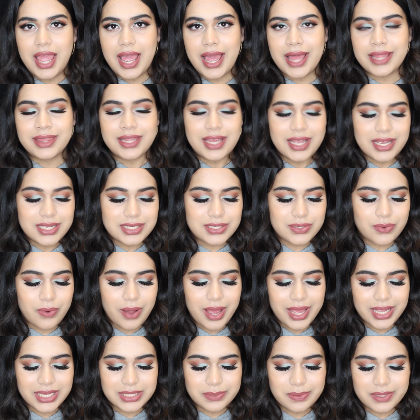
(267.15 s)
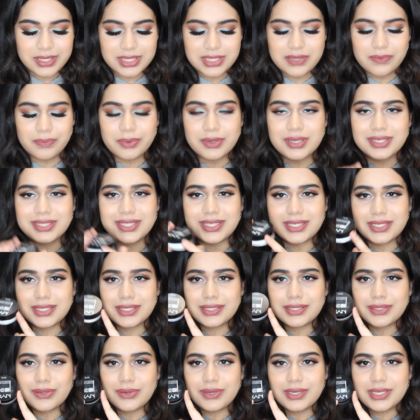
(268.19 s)
and that is quite expensive because this is
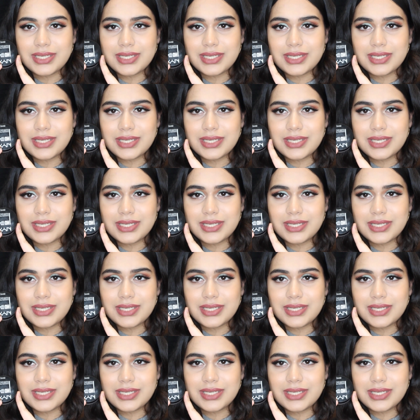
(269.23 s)
so